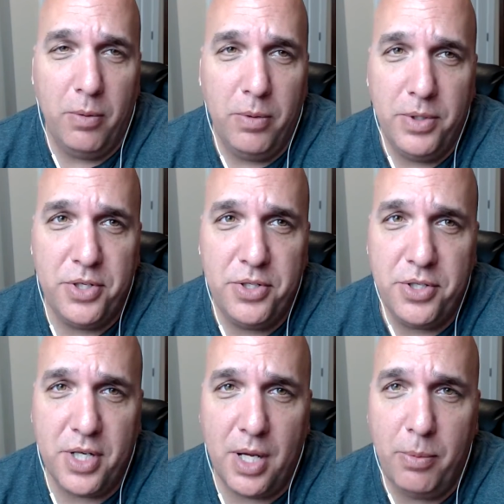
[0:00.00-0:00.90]
was it
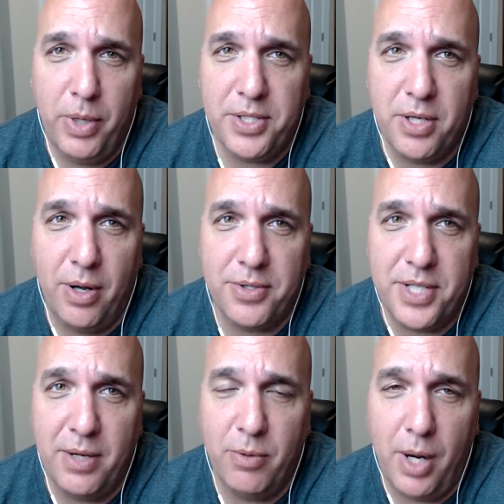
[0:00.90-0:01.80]
just a couple weeks ago? I was
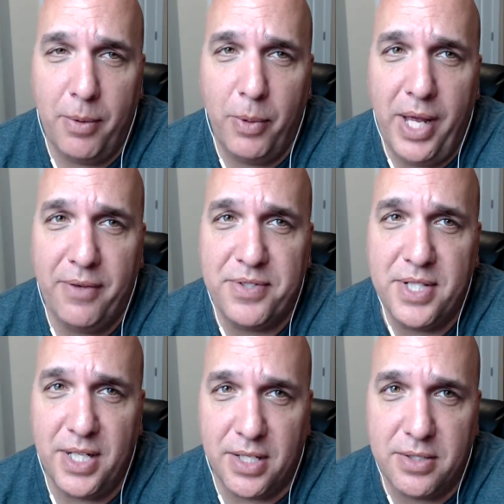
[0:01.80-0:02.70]
saying, Robert, we have
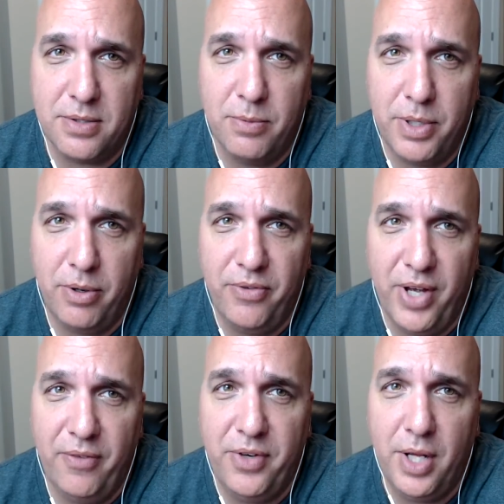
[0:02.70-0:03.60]
6. We don't even
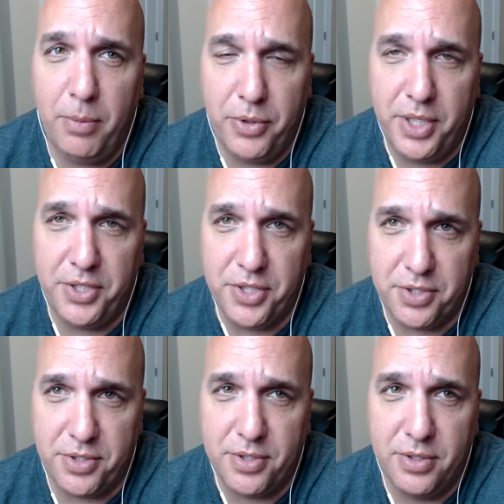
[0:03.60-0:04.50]
have double
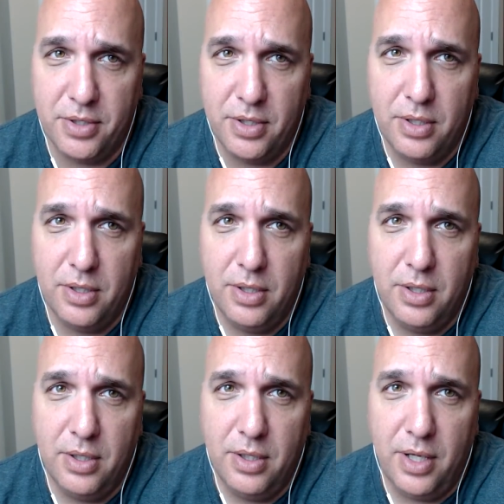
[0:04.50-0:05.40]
digits.
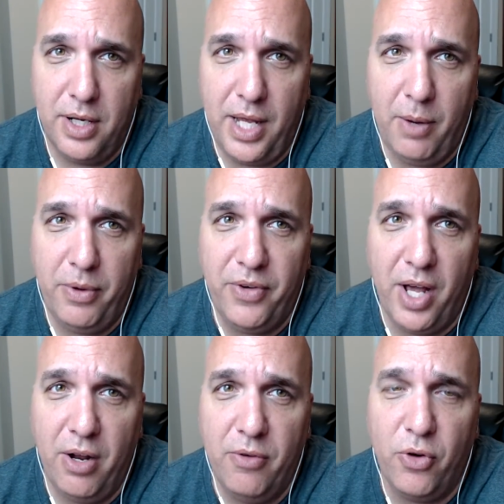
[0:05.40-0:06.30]
And now we've
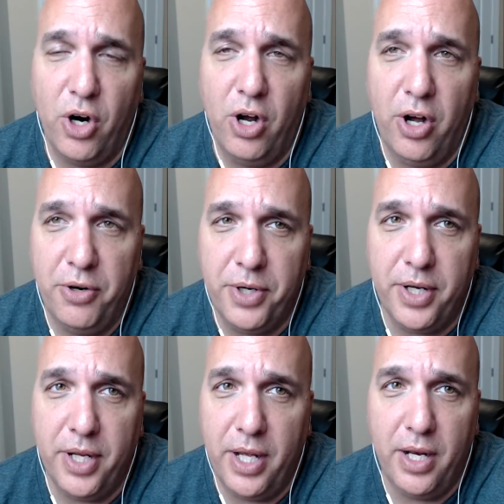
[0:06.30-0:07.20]
got over
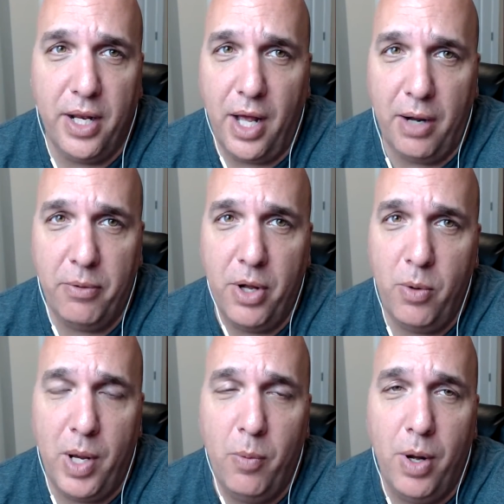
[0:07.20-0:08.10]
100. I don't
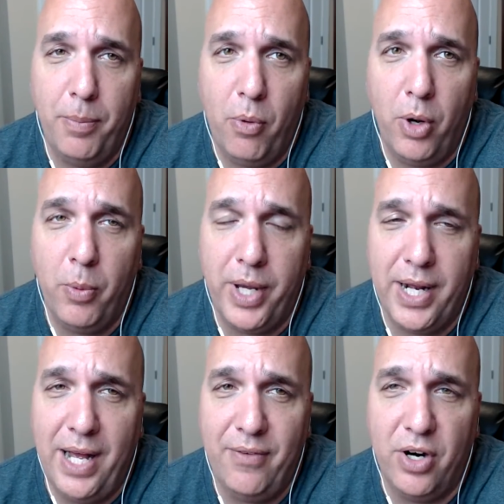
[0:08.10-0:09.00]
know at what point we can
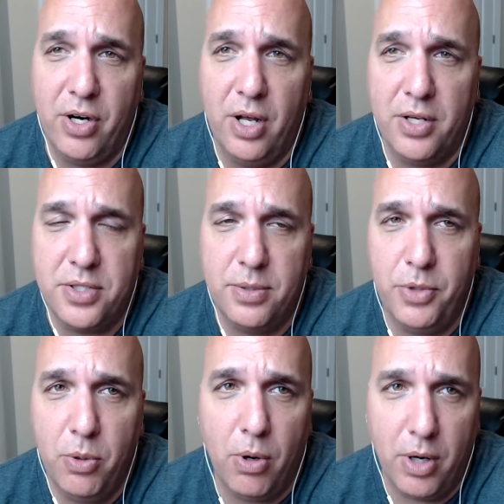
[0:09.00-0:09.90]
have our custom
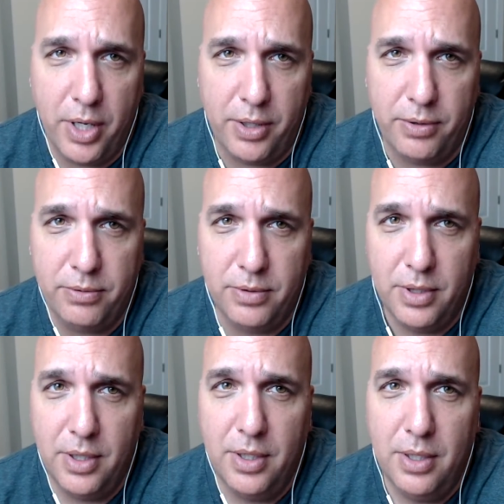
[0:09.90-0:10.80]
URL,
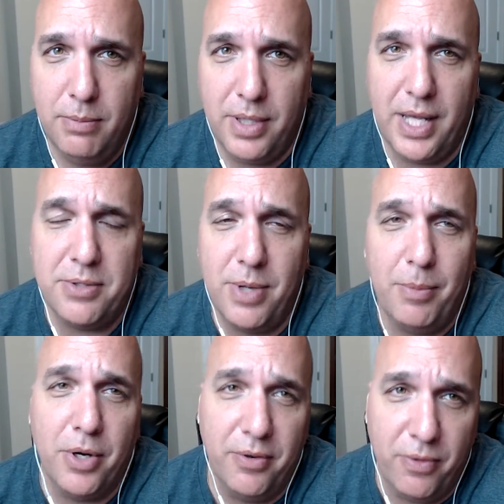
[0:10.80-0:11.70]
but that's what I'm
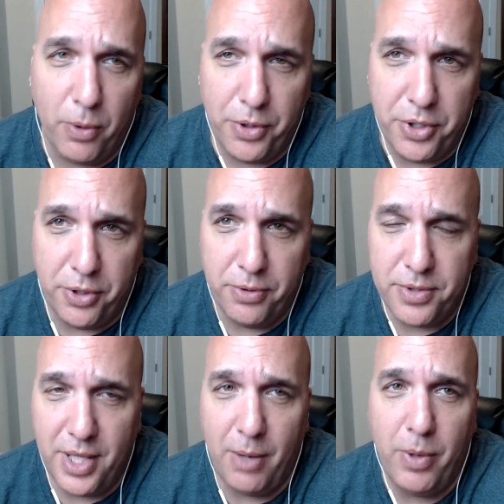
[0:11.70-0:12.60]
looking forward to.
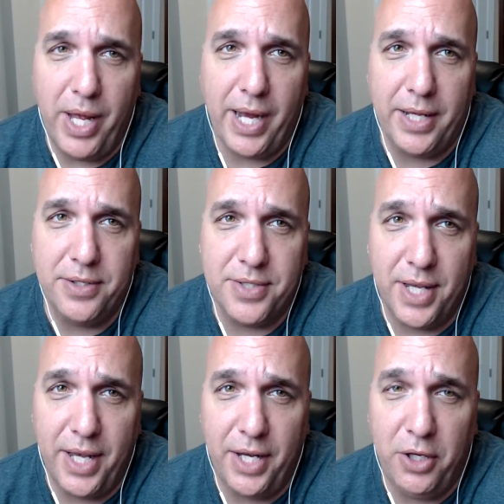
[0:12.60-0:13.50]
So that way I can say